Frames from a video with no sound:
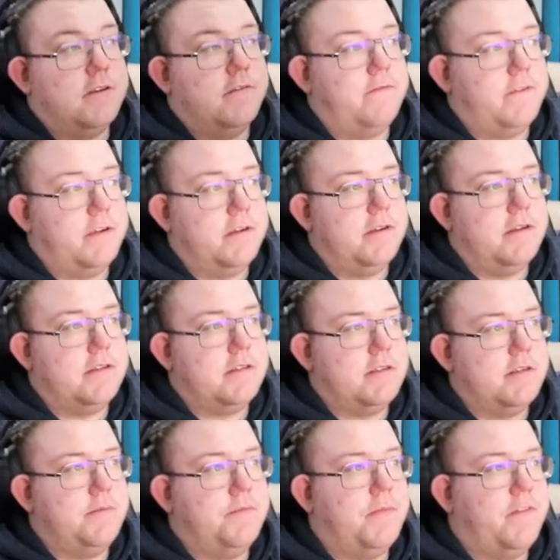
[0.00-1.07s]
figure
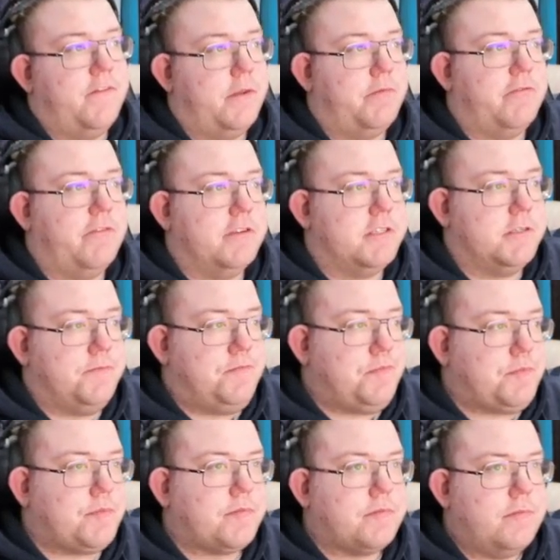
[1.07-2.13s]
actually for the price.
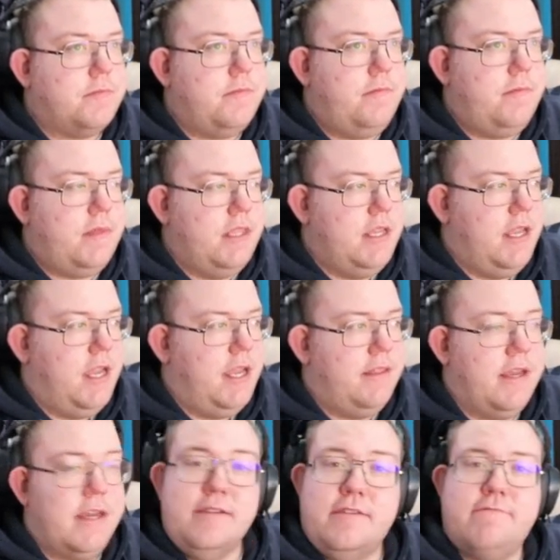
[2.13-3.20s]
And
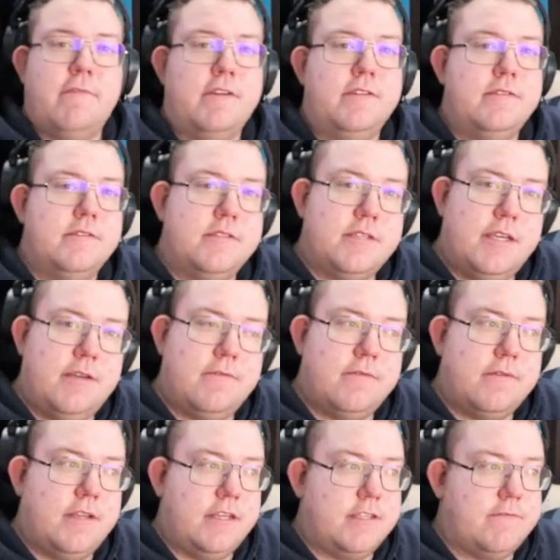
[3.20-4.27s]
that runs out
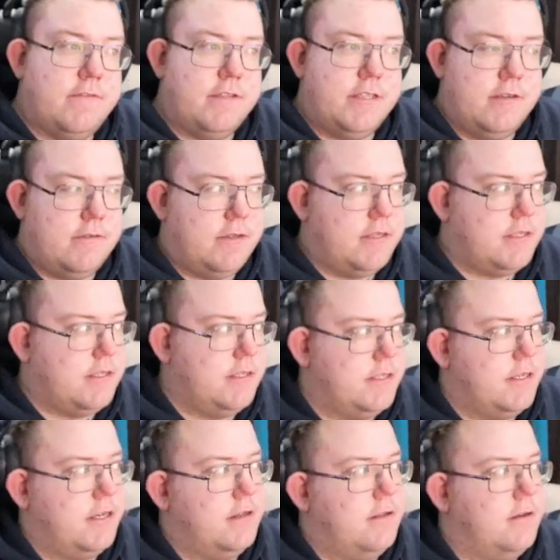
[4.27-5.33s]
this
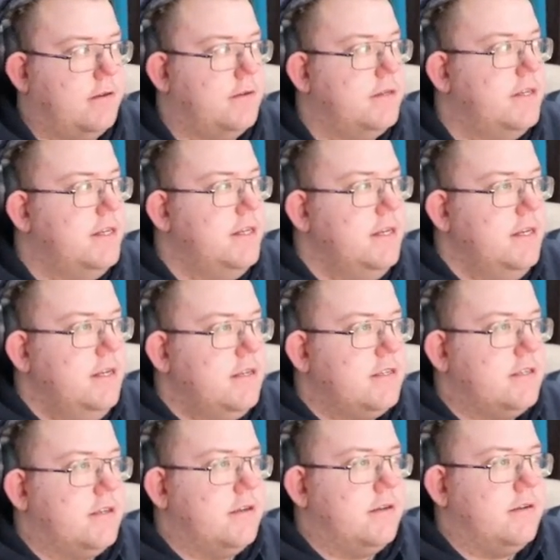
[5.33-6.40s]
entire lot.
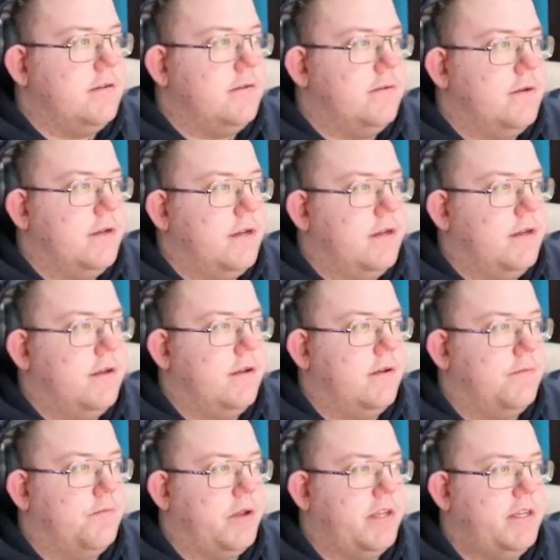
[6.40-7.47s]
So
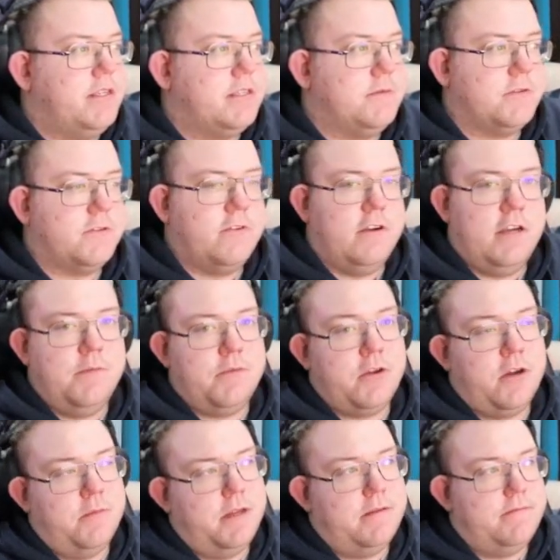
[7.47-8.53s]
please subscribe,
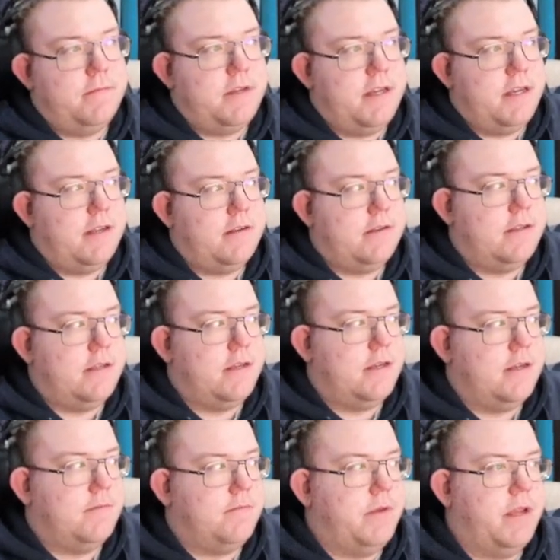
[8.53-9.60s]
comment, and
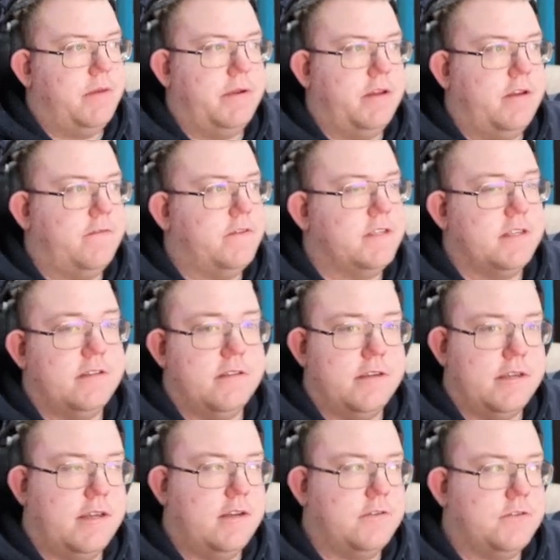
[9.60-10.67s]
let me know if there's
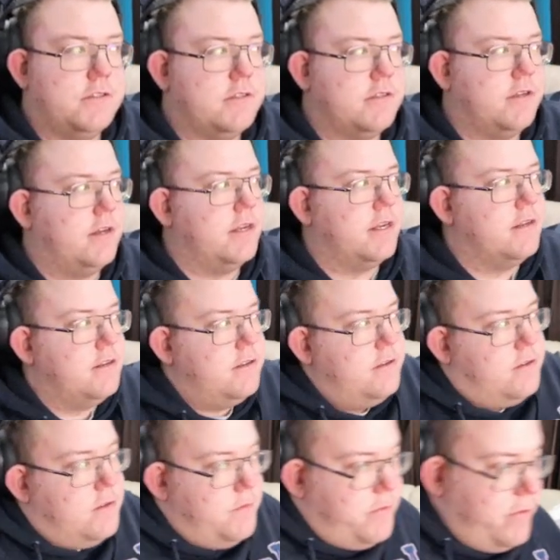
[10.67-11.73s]
anything else I can do
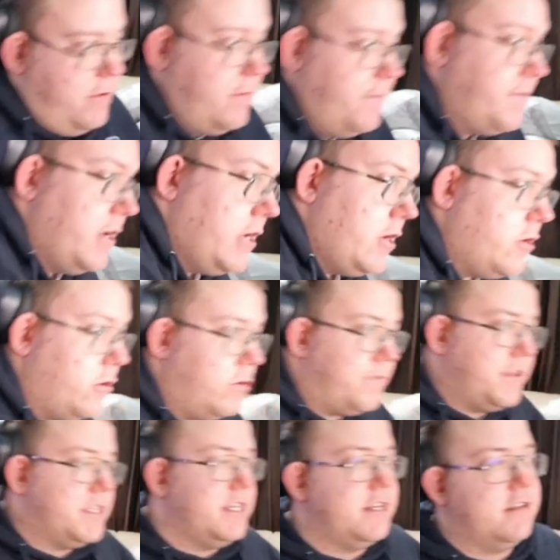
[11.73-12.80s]
to improve, or if
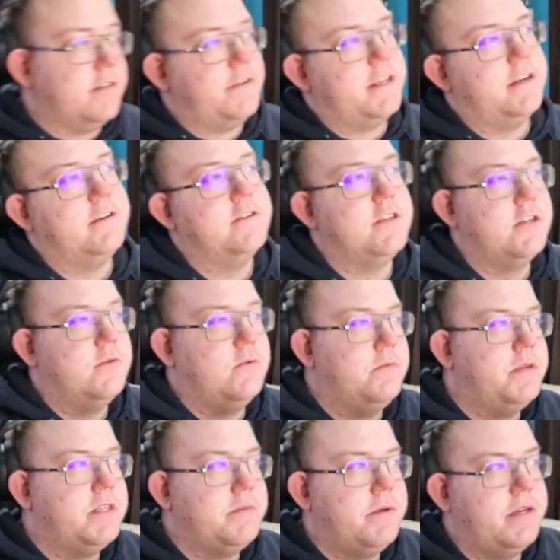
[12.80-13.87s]
there's any other videos that you want
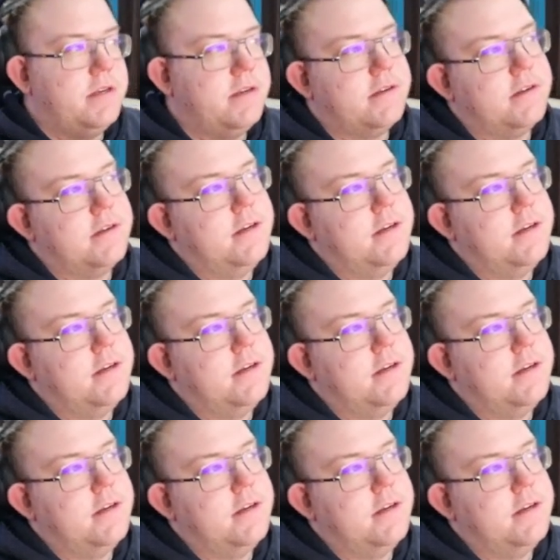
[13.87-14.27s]
me to make,